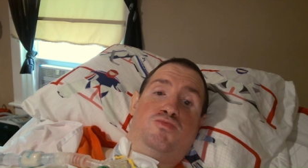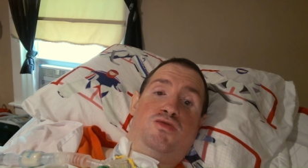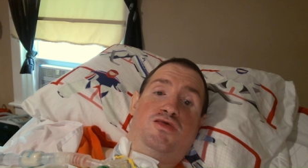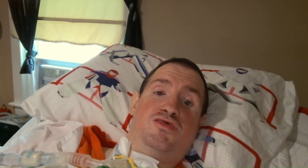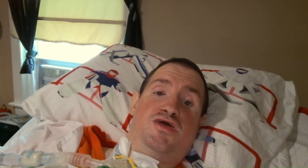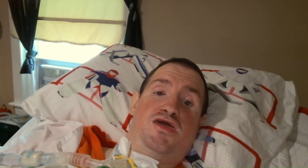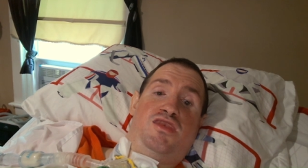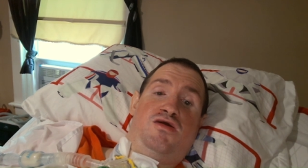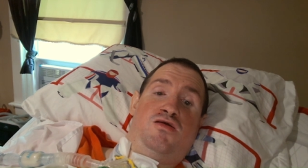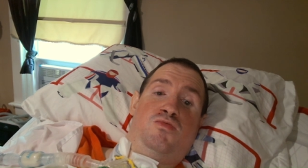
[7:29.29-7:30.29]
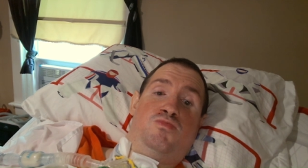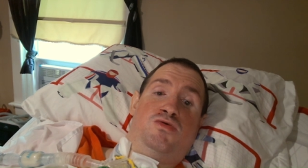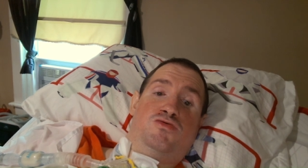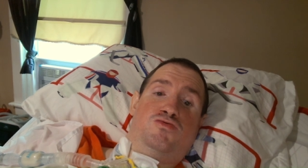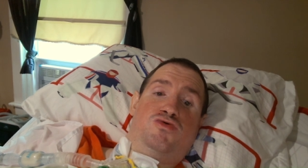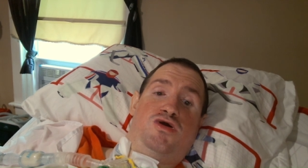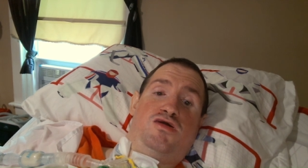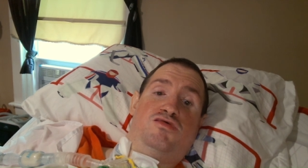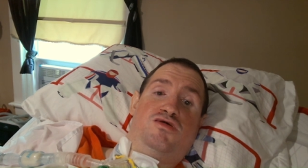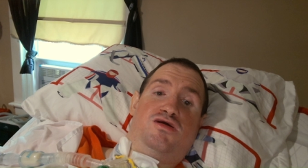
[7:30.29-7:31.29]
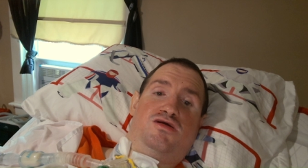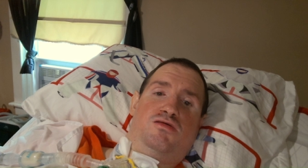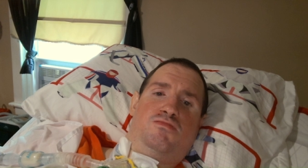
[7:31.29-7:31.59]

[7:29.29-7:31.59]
2010 Winter Classic.